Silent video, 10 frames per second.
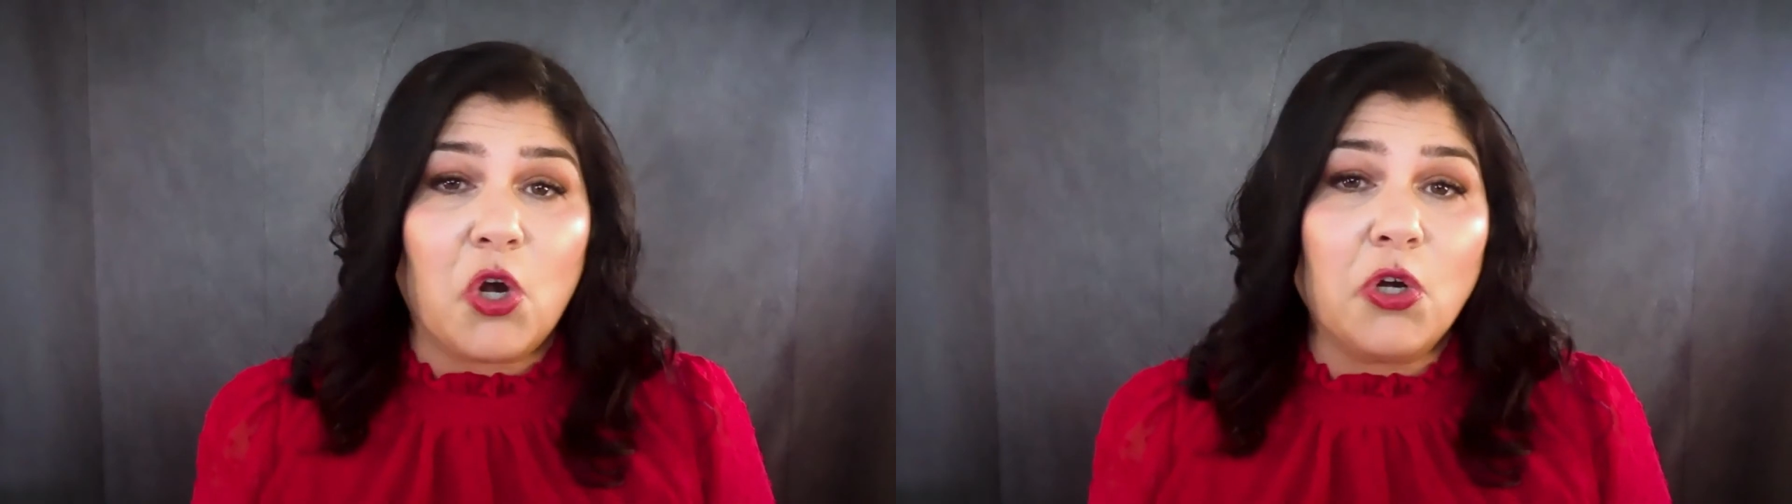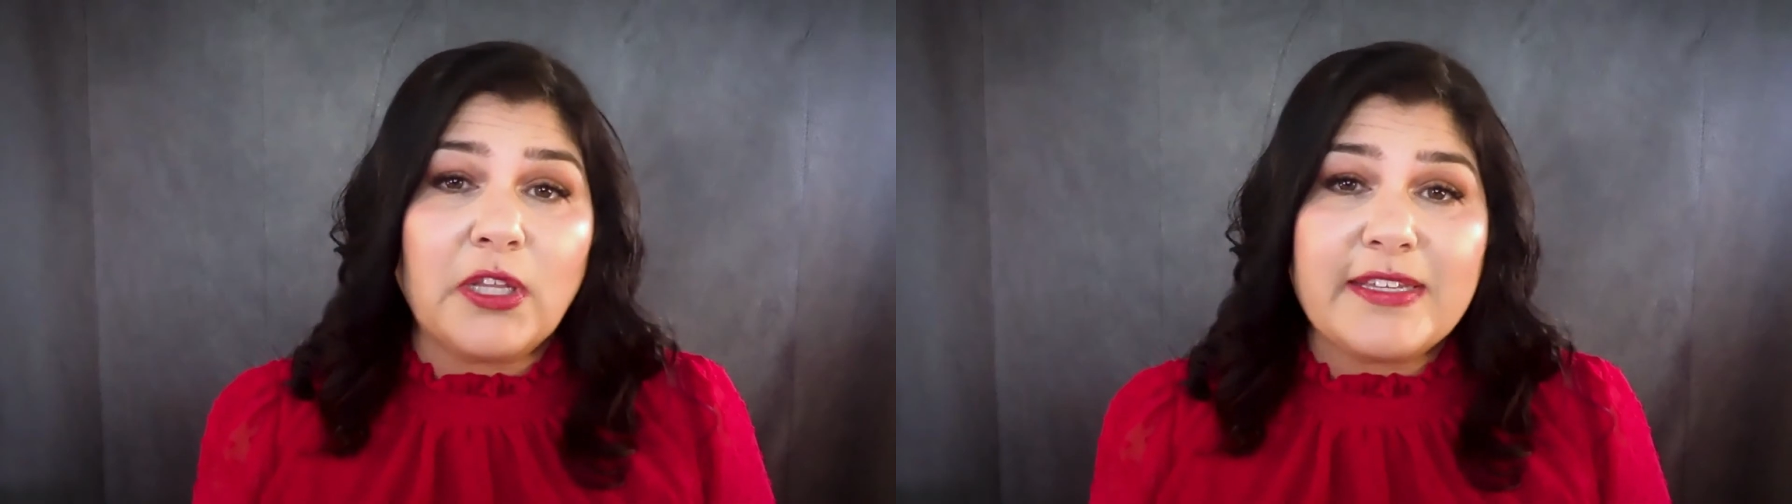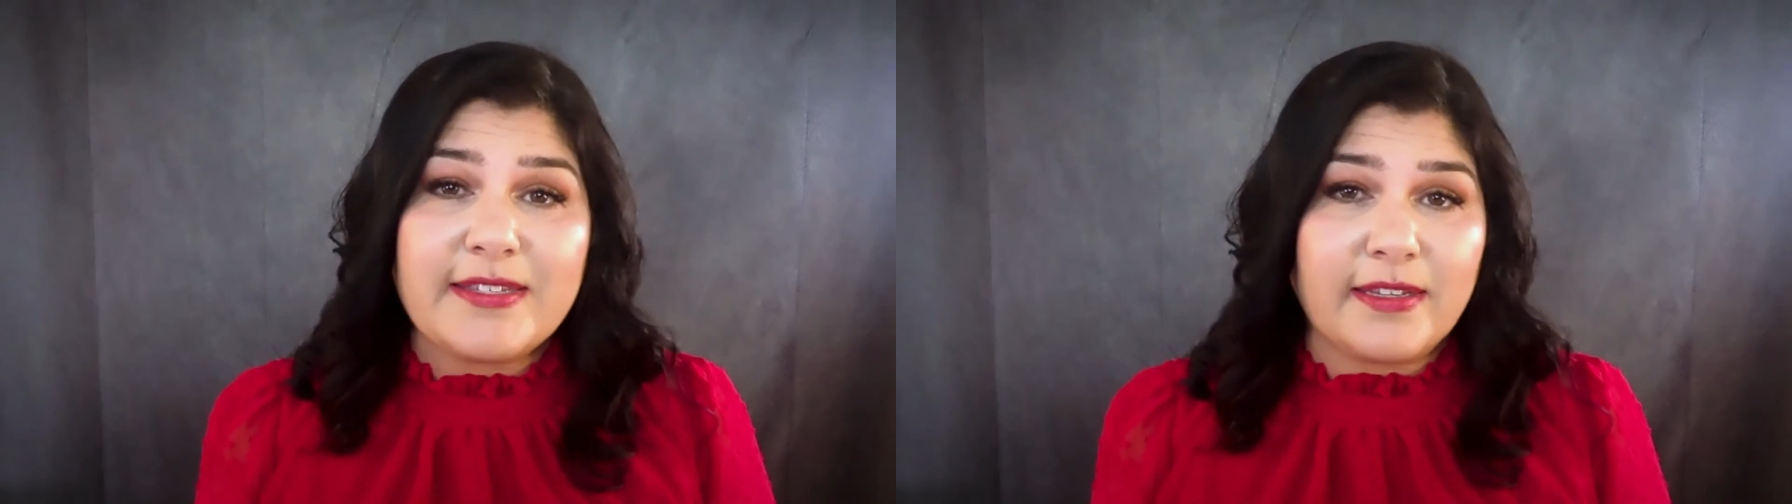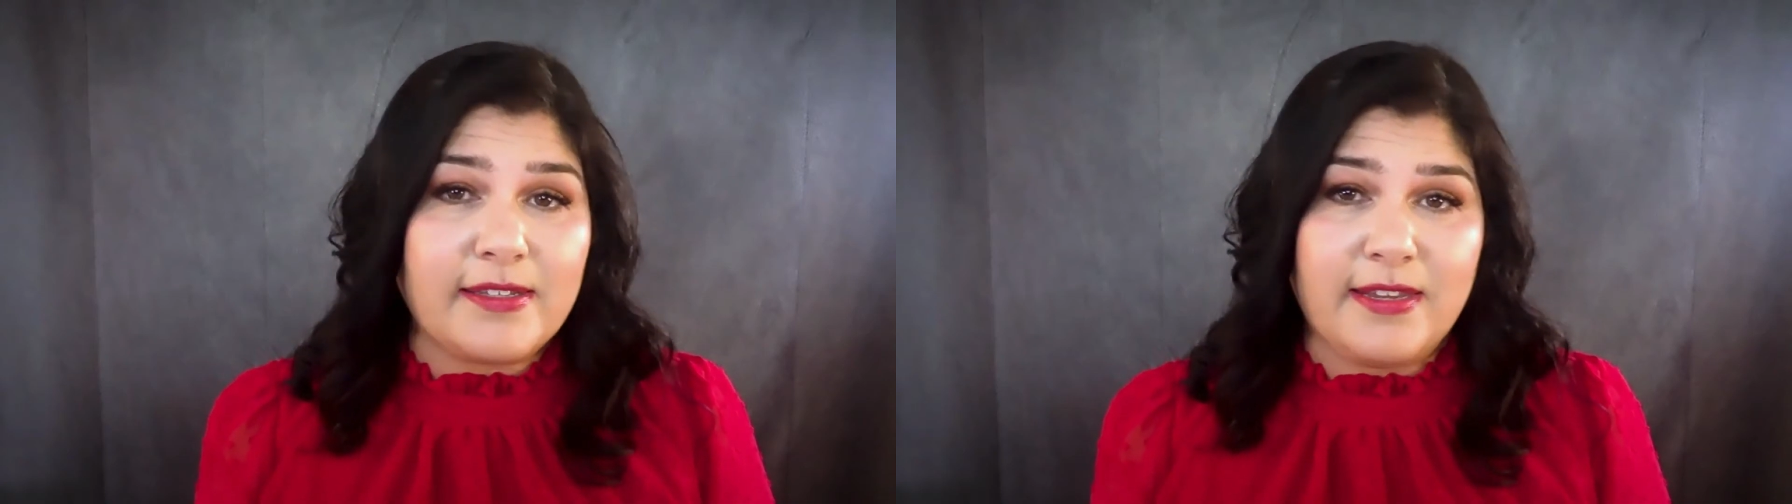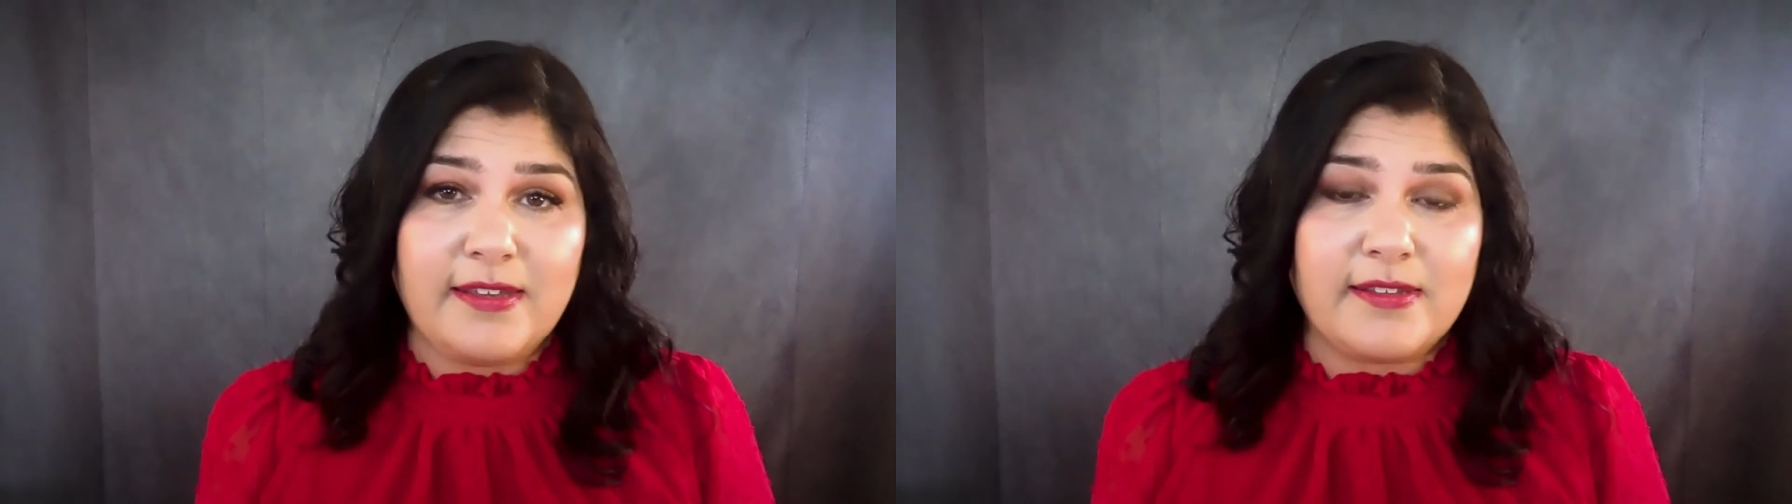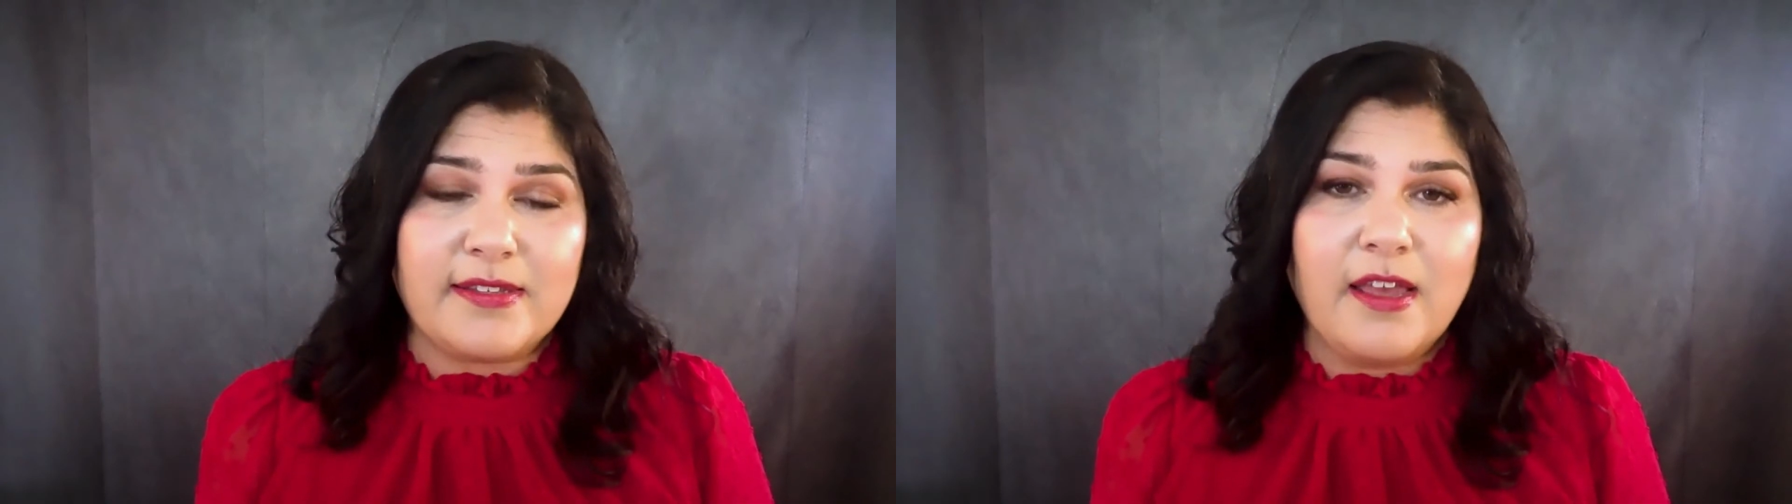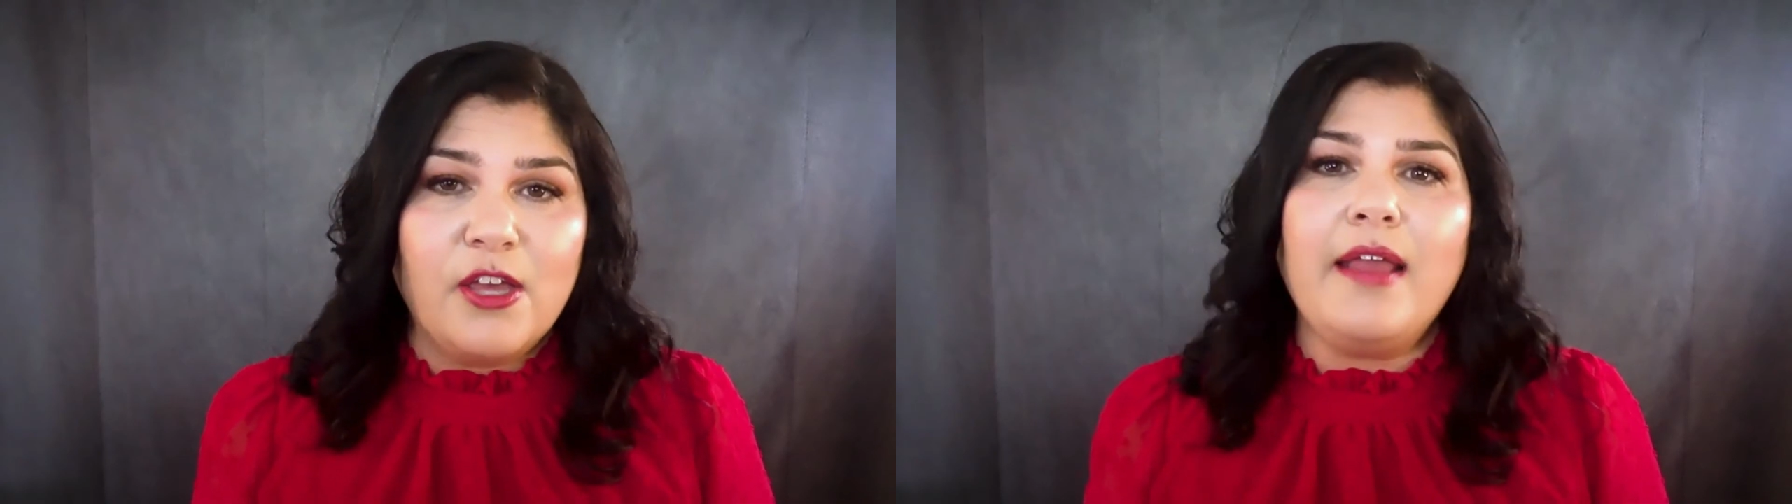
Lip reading: early 60s.